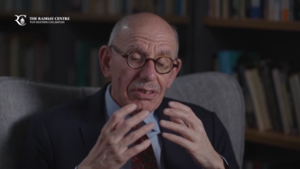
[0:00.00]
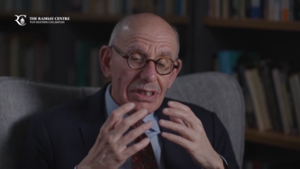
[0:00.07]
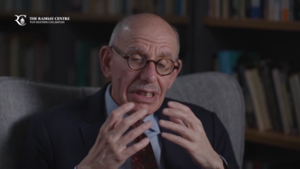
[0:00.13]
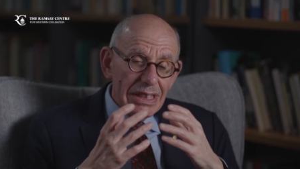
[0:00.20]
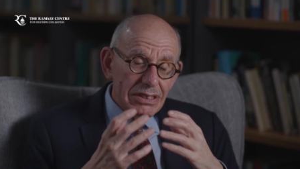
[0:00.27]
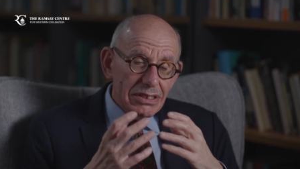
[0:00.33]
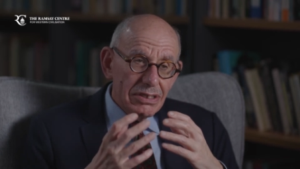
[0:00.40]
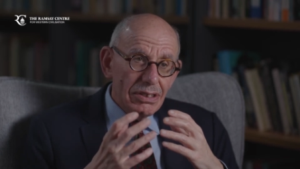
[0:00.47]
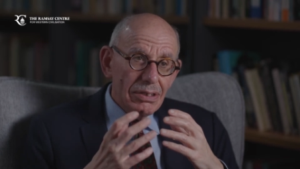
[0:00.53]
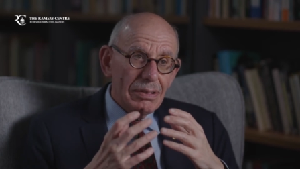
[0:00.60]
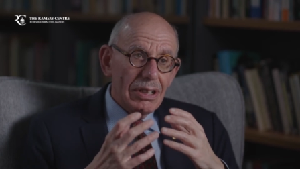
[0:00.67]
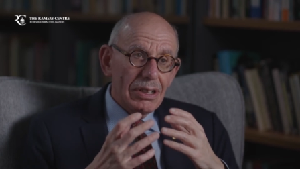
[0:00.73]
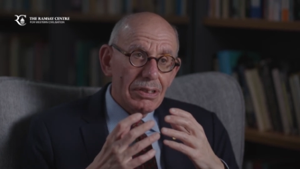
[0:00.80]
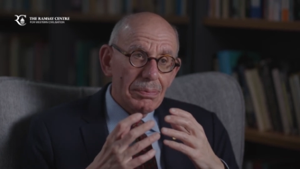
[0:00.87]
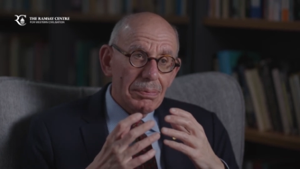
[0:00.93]
test
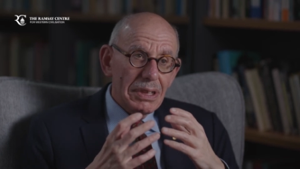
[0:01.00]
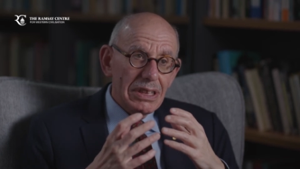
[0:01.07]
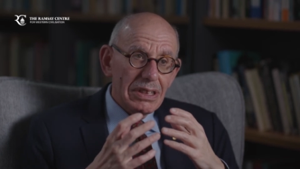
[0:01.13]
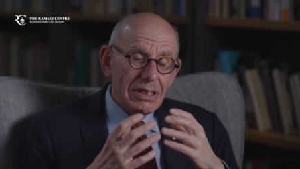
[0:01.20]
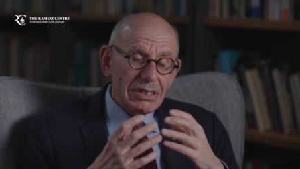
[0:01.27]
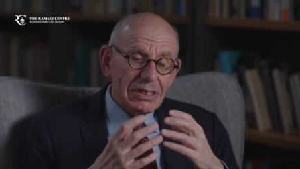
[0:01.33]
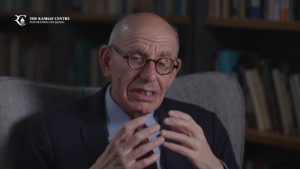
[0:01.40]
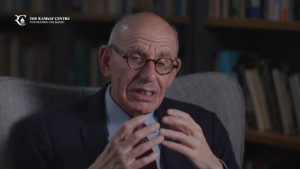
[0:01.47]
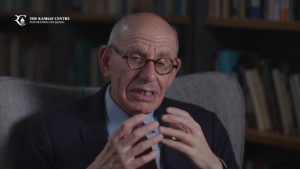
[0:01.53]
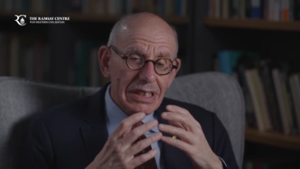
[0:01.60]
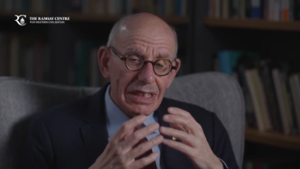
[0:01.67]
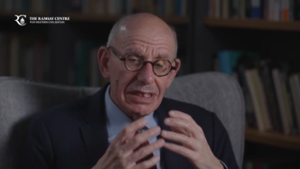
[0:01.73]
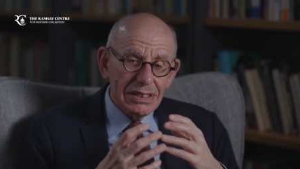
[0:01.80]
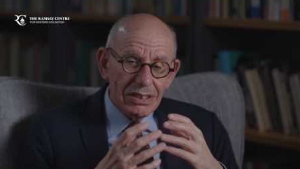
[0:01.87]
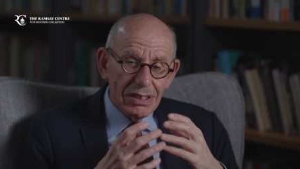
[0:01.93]
your own opinions and
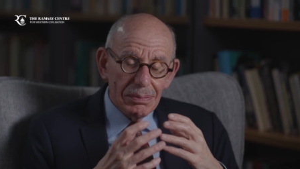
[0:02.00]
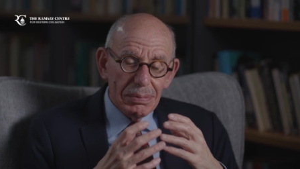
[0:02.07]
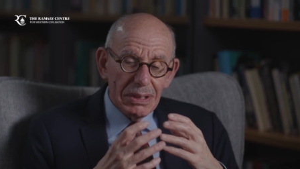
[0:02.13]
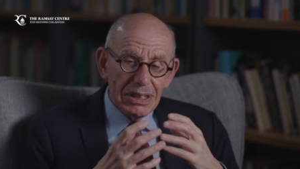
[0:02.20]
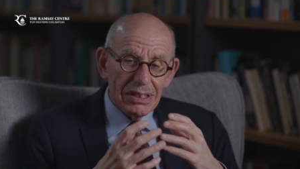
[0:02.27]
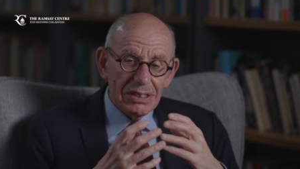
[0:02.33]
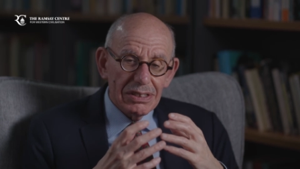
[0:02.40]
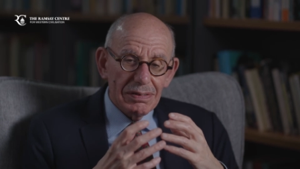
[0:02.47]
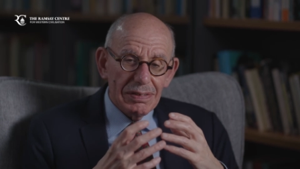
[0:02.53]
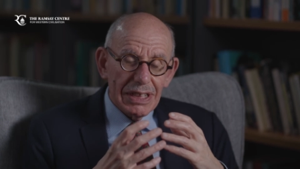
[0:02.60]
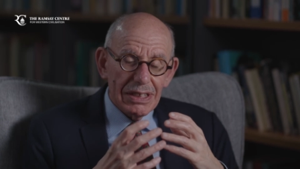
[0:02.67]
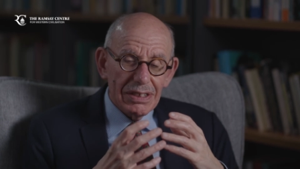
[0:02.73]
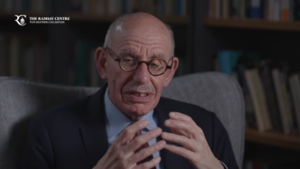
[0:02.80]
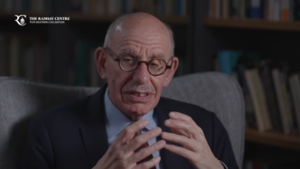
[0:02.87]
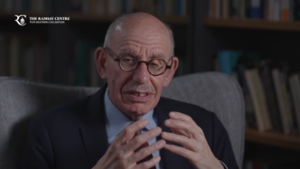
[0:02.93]
test the opinions of
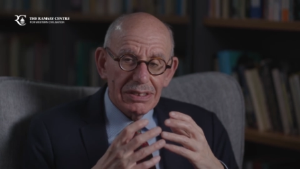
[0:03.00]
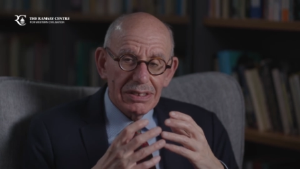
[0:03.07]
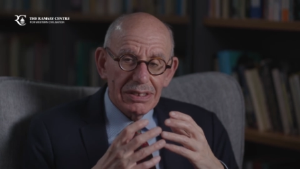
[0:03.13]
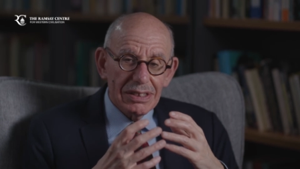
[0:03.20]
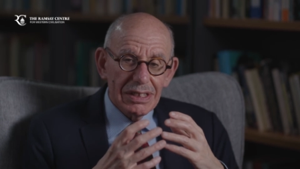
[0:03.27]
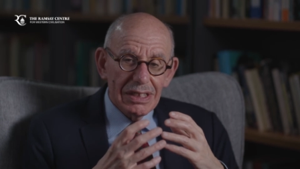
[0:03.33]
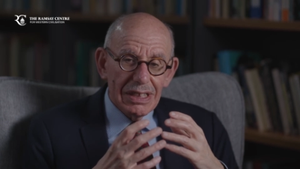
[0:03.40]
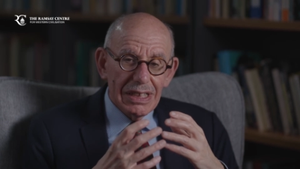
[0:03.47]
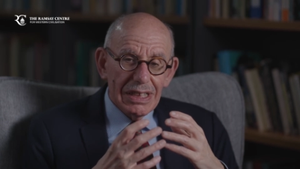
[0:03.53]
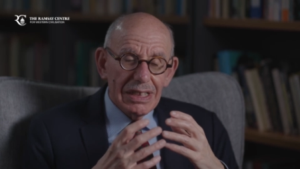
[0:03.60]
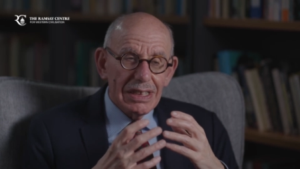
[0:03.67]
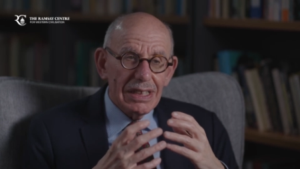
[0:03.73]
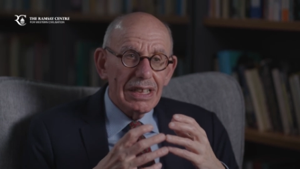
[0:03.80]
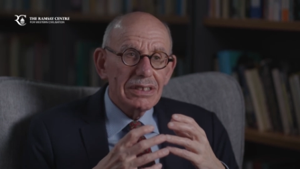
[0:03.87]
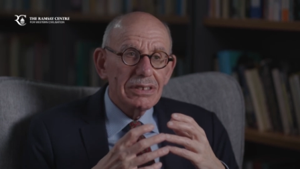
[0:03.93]
others,
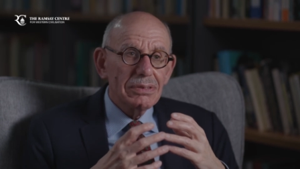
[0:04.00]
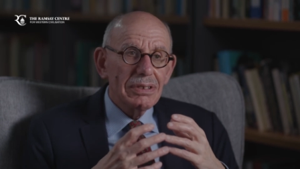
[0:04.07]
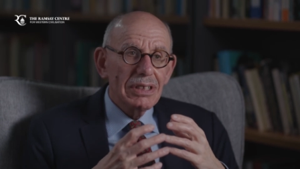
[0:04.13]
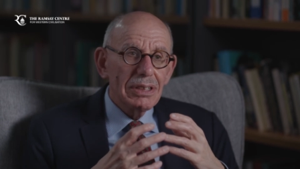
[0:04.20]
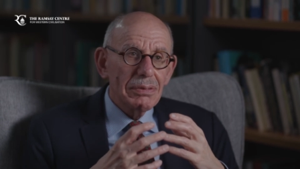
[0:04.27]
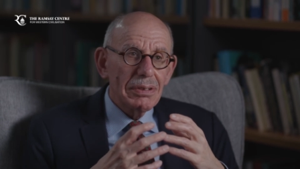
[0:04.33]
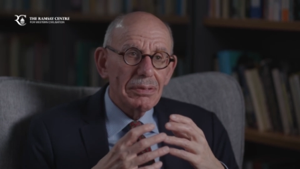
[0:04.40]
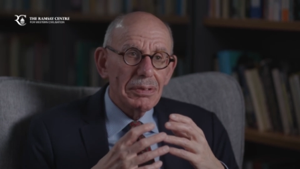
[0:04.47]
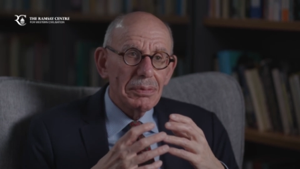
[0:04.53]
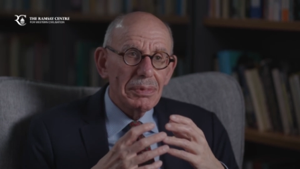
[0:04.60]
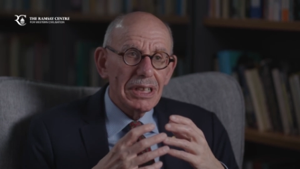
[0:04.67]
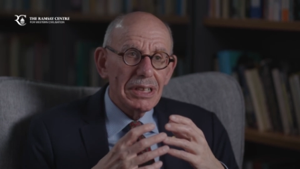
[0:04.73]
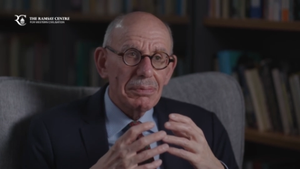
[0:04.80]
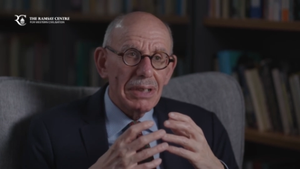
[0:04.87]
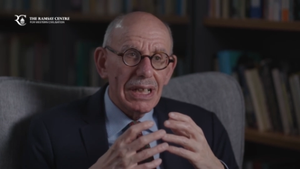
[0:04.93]
that's really what we
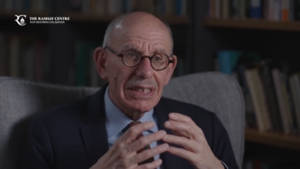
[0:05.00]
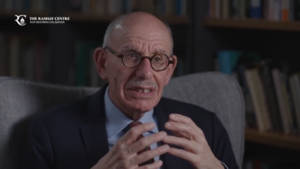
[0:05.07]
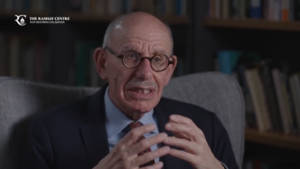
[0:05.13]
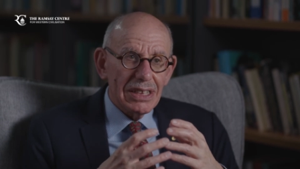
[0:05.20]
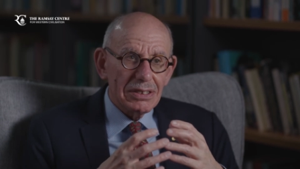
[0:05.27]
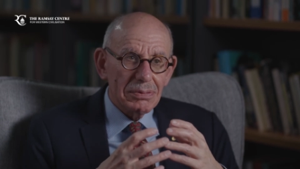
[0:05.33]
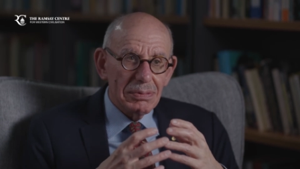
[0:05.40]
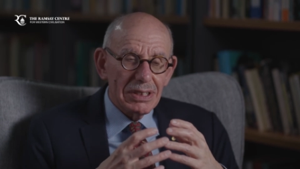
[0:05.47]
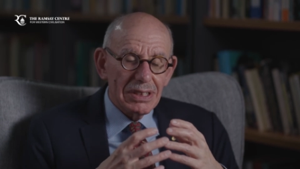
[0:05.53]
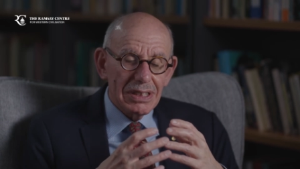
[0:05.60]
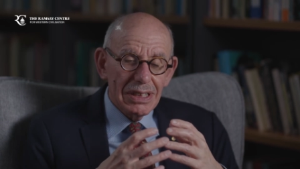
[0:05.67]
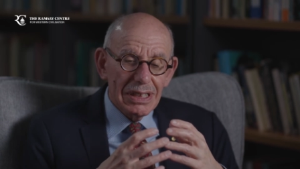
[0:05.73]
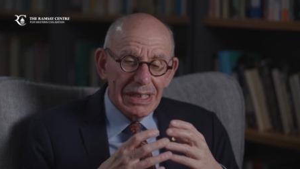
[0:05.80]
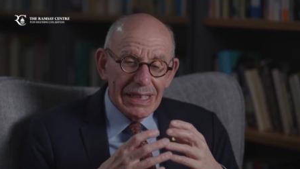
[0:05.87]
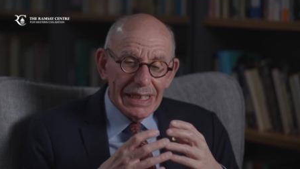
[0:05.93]
mean by judgment.